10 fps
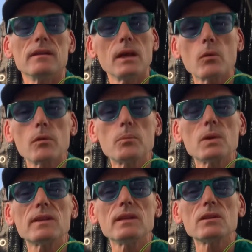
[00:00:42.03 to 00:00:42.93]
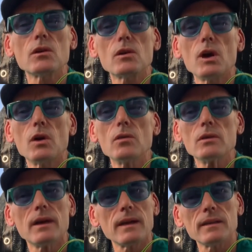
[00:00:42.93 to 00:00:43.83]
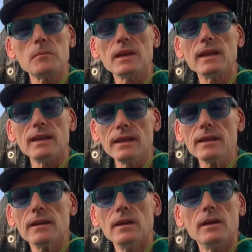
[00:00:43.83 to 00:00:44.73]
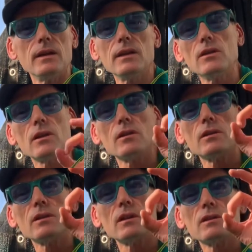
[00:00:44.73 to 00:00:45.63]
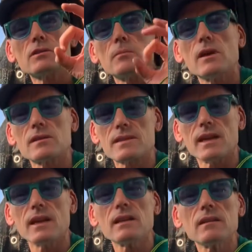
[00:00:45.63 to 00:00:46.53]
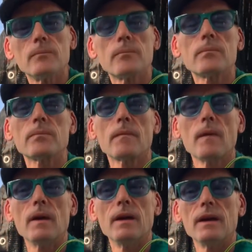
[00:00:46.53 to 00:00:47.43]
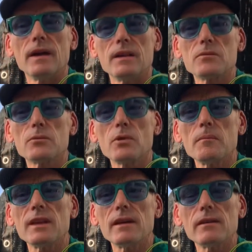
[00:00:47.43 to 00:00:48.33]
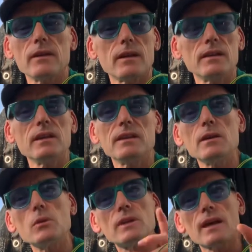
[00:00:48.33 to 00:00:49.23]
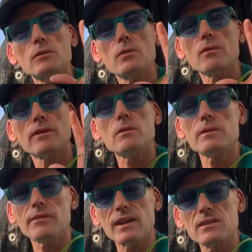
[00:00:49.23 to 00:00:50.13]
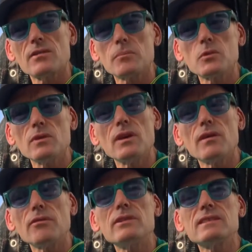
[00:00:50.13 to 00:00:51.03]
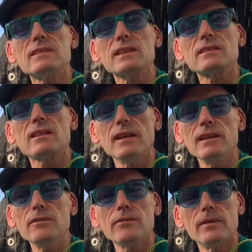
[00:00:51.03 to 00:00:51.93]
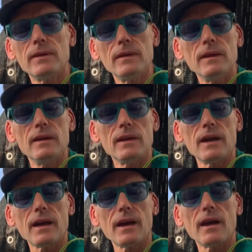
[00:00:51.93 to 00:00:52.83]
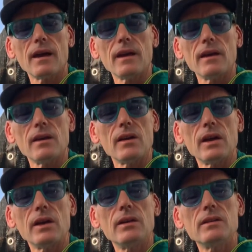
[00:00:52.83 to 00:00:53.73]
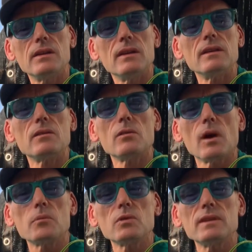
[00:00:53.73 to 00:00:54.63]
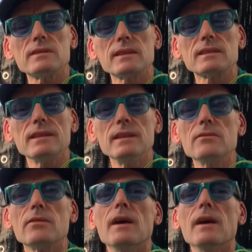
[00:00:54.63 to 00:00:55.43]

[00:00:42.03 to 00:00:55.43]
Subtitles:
They were put in cocoa at the beginning, in the little small cell, and from there they would grow very fast up to the sixth leaf, uh, up to the sixth leaf,